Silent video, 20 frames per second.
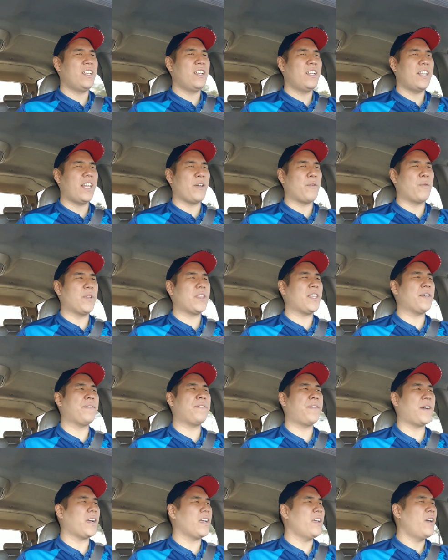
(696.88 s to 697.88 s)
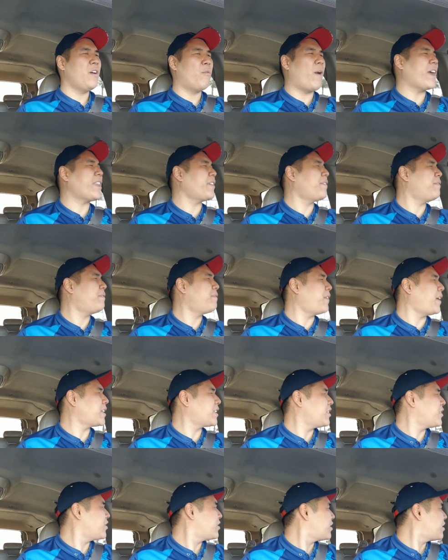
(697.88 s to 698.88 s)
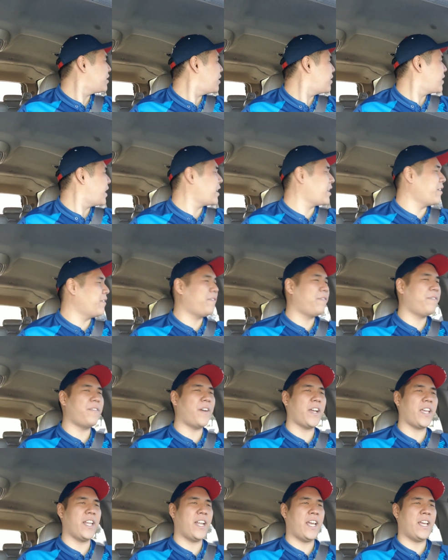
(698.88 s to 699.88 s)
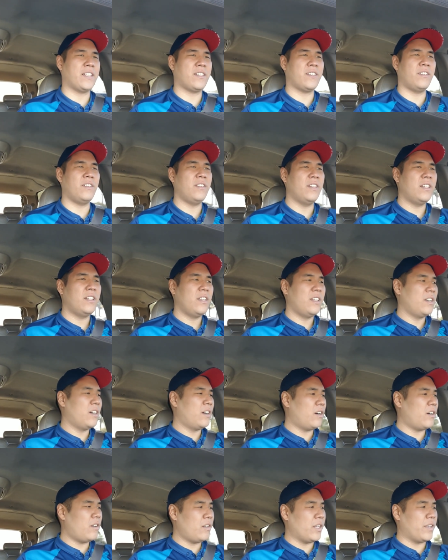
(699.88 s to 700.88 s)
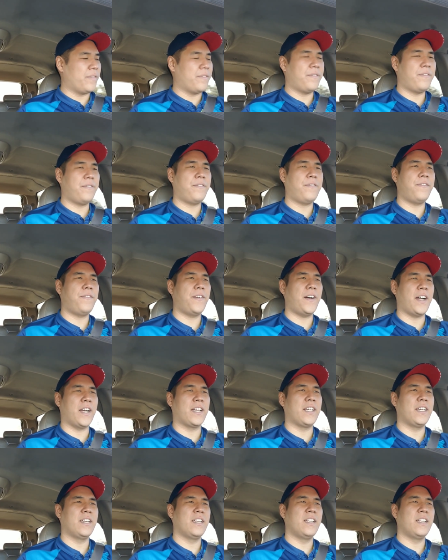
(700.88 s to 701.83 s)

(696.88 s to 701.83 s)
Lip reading: Like, what the fuck? Why the fuck did you slow down, you fucking asshole? Holy fuck.